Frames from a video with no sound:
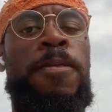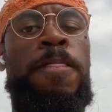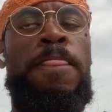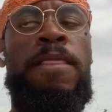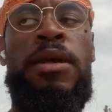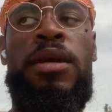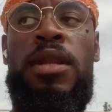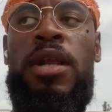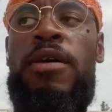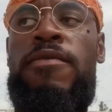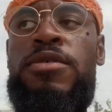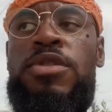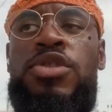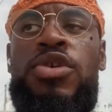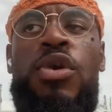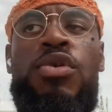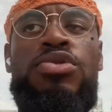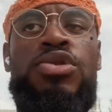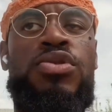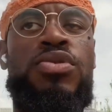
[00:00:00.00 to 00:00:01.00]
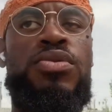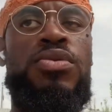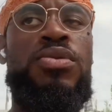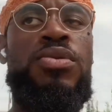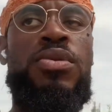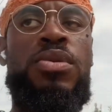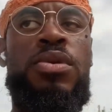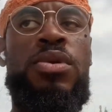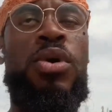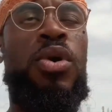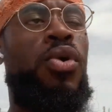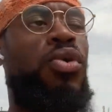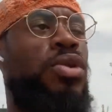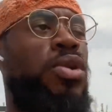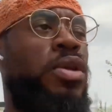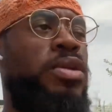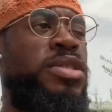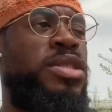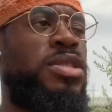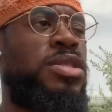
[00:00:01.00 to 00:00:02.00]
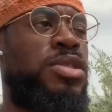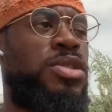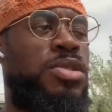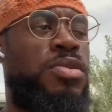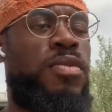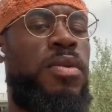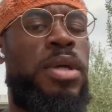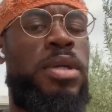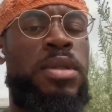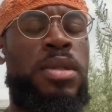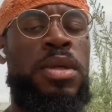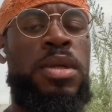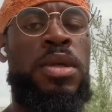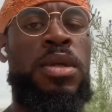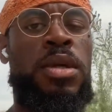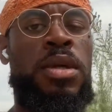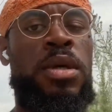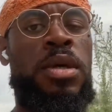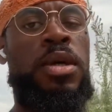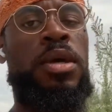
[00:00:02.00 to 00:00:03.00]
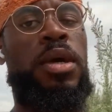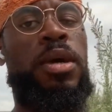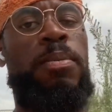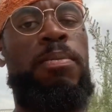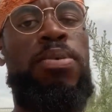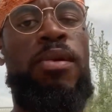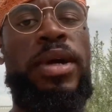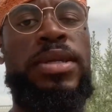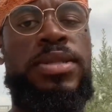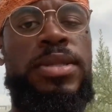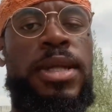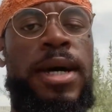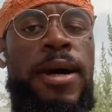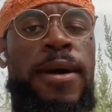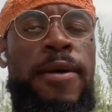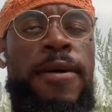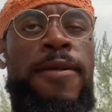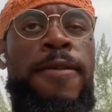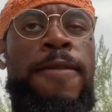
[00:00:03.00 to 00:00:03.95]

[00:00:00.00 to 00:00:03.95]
He never told you, hold on to your strength, embrace that.